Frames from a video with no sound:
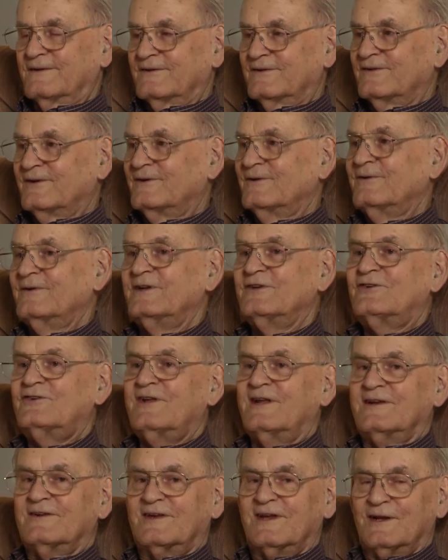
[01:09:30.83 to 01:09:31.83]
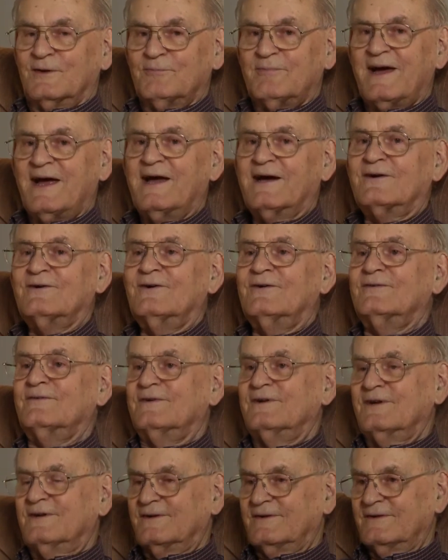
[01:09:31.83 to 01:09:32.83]
So instead of getting back
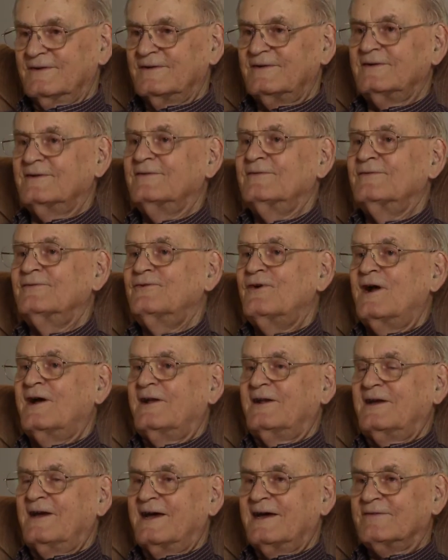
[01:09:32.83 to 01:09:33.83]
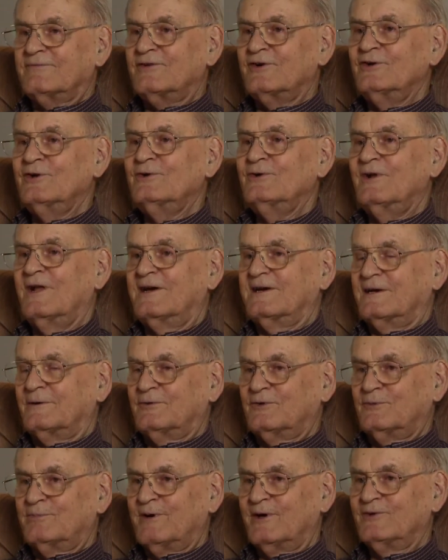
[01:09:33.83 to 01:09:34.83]
on Friday afternoon like I
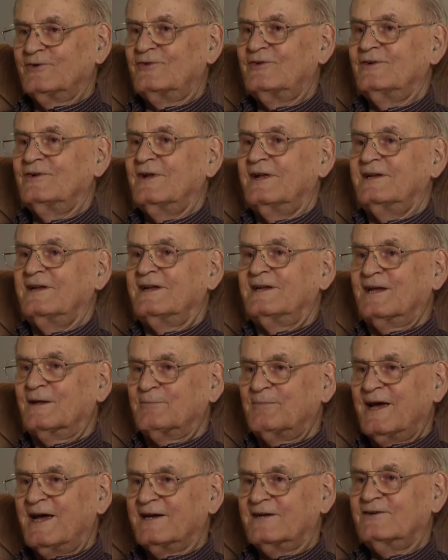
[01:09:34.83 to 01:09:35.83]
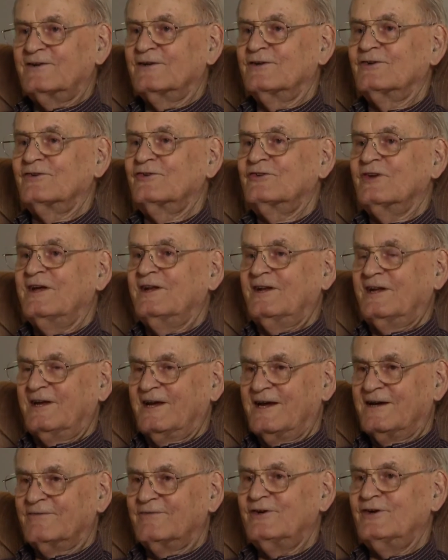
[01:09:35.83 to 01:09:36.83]
was supposed to, I didn't get back till Sunday
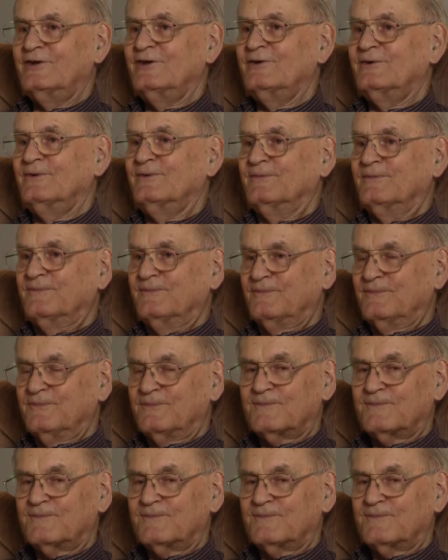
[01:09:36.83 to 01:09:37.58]
afternoon.